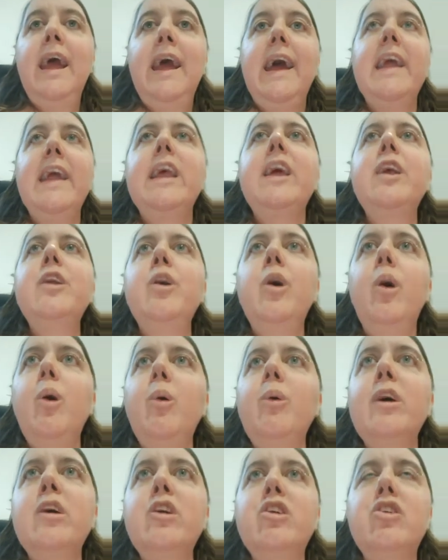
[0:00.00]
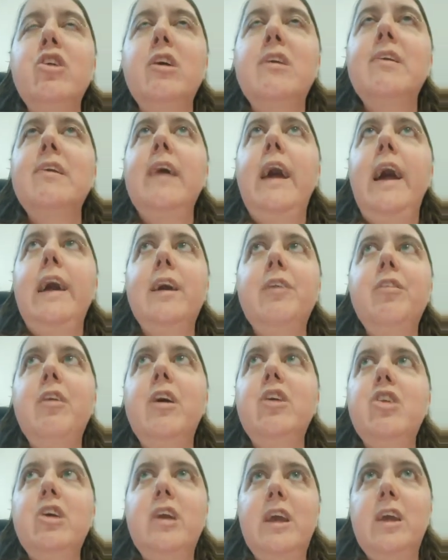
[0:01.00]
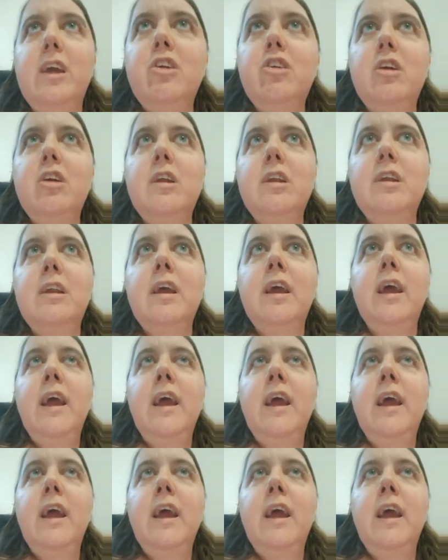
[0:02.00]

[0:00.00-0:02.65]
And I know it's just lack of education